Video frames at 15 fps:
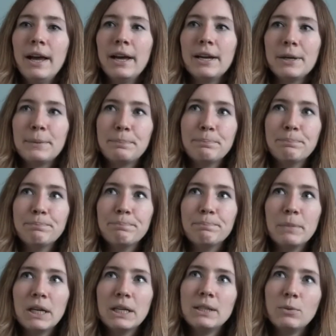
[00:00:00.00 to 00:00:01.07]

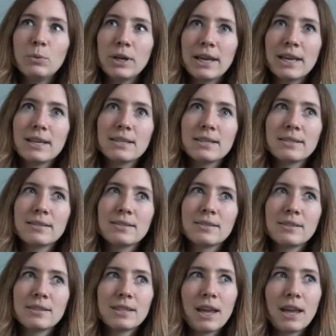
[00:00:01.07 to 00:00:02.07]
What else?